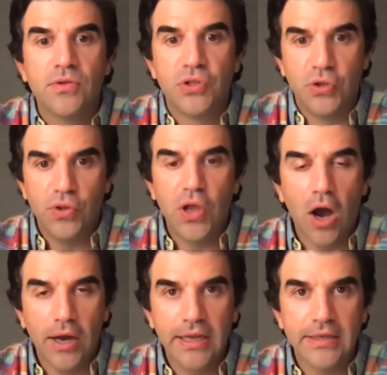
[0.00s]
to the
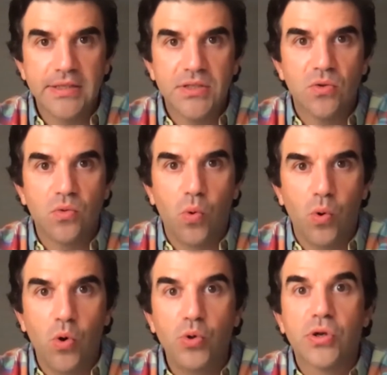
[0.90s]
audience
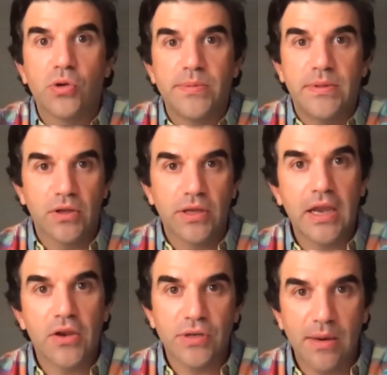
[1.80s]
who's going to be looking
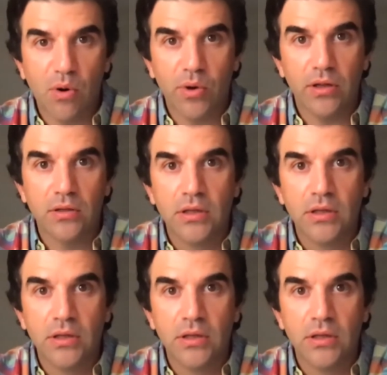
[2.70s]
at your demo reel.